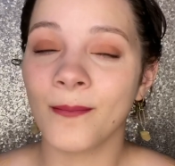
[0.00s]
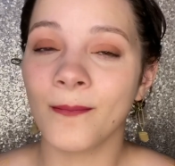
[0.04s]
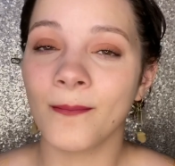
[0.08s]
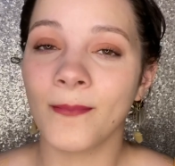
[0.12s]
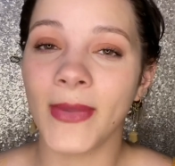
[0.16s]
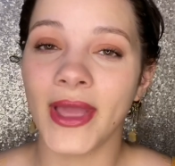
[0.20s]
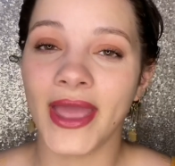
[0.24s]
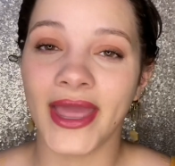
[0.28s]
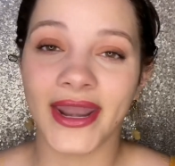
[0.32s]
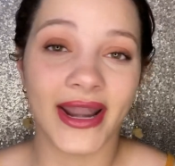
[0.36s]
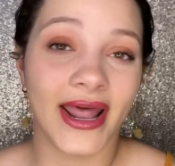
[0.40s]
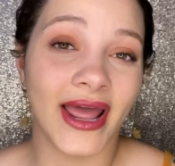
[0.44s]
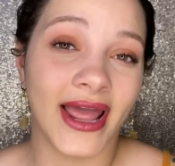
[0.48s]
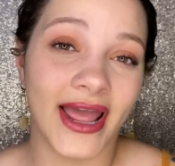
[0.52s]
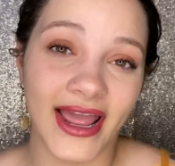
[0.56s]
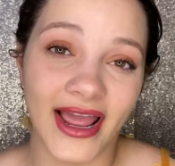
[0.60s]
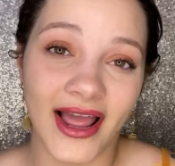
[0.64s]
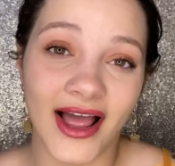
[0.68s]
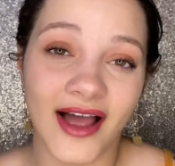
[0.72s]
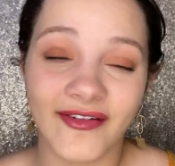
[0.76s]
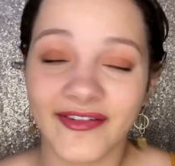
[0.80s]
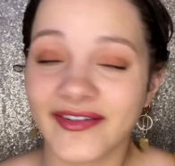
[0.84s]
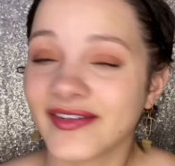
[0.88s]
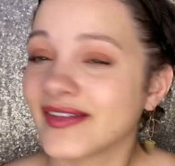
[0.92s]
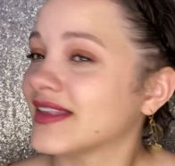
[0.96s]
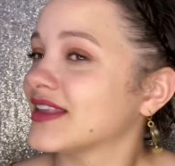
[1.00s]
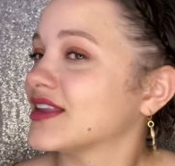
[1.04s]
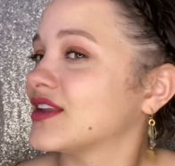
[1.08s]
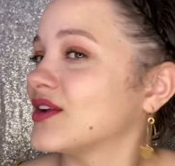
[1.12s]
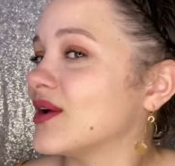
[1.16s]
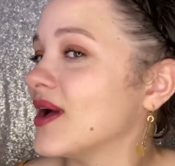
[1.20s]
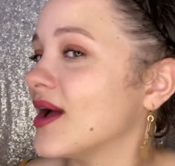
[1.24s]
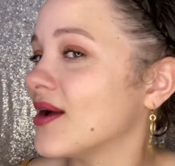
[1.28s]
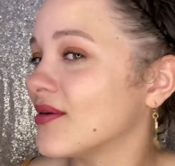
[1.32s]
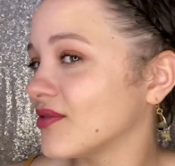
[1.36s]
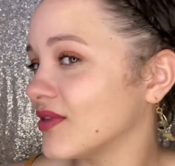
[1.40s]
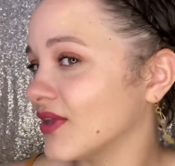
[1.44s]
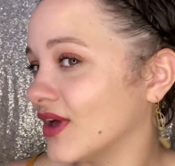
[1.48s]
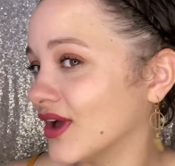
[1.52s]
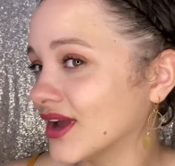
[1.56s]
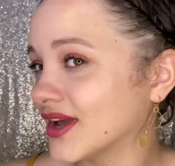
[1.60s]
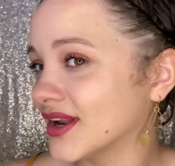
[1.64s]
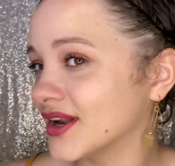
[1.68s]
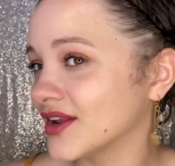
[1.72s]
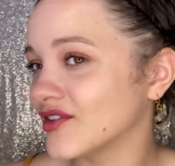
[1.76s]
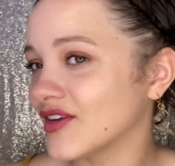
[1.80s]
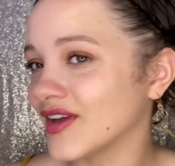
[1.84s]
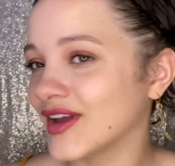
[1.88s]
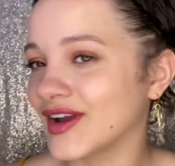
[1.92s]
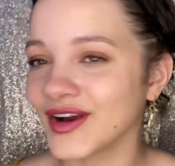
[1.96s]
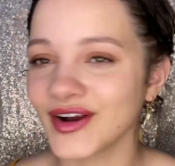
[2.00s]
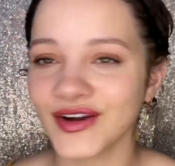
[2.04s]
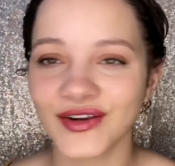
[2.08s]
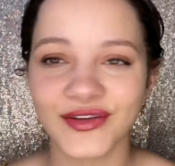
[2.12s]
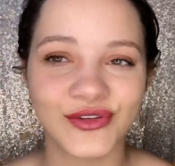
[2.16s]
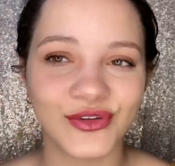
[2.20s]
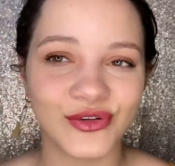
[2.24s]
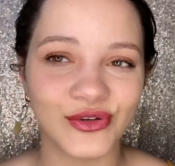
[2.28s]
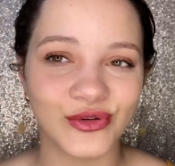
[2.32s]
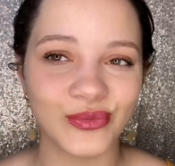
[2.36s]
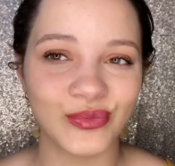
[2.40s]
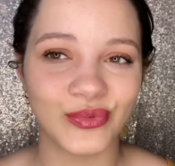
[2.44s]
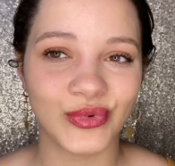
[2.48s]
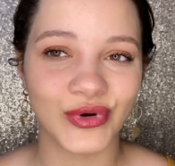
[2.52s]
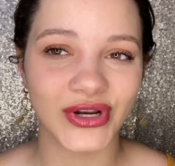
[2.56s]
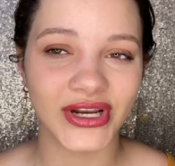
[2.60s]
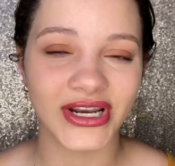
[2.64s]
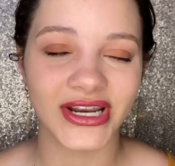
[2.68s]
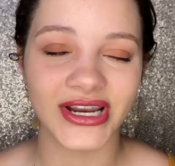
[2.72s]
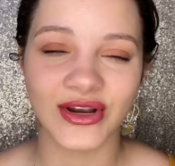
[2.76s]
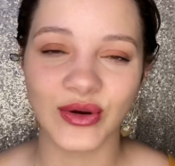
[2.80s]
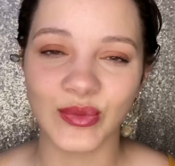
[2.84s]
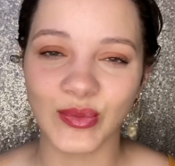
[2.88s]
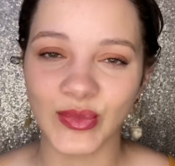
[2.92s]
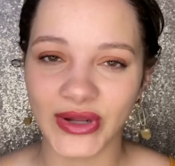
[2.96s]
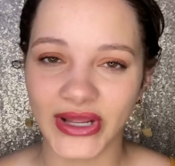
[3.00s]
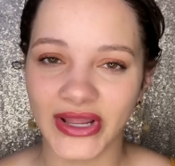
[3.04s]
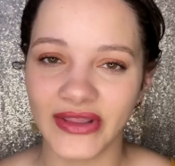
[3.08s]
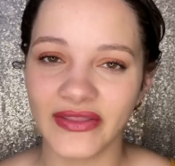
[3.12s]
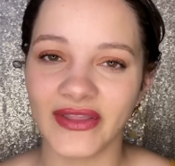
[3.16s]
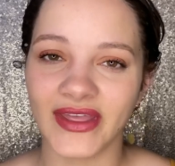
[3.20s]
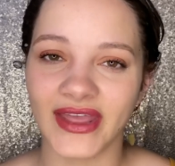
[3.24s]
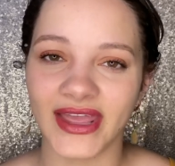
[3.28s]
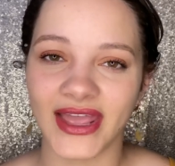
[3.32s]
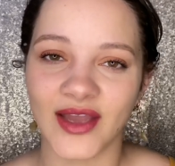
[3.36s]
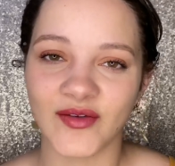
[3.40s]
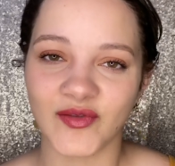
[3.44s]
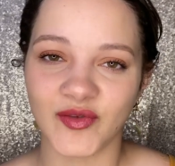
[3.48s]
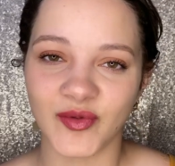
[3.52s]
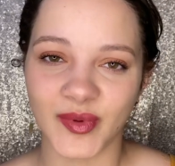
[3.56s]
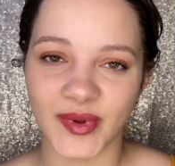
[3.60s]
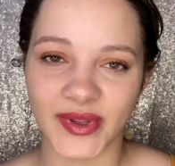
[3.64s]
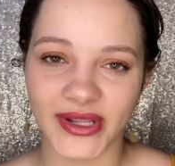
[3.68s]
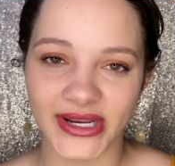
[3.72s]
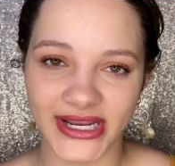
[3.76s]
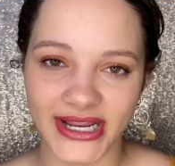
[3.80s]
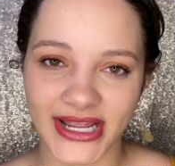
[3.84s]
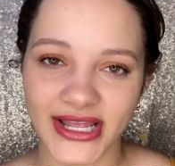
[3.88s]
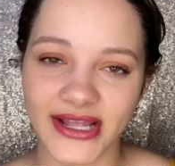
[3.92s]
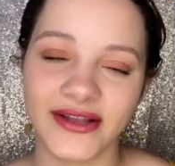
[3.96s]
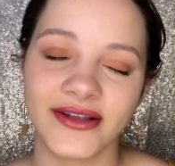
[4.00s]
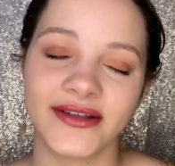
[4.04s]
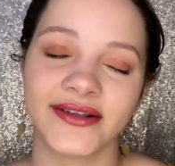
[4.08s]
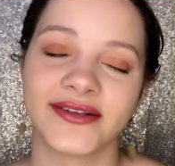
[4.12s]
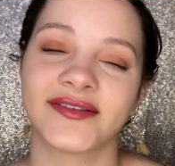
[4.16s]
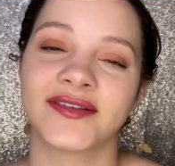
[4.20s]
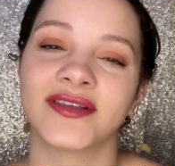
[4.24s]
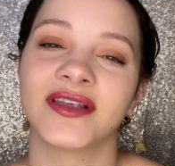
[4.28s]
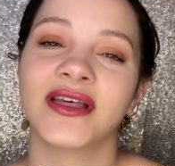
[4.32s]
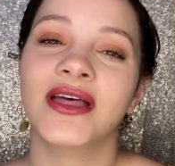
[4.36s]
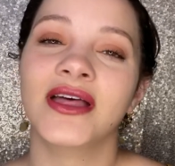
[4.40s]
And I obviously don't have long enough hair to put it in a bun like everybody else.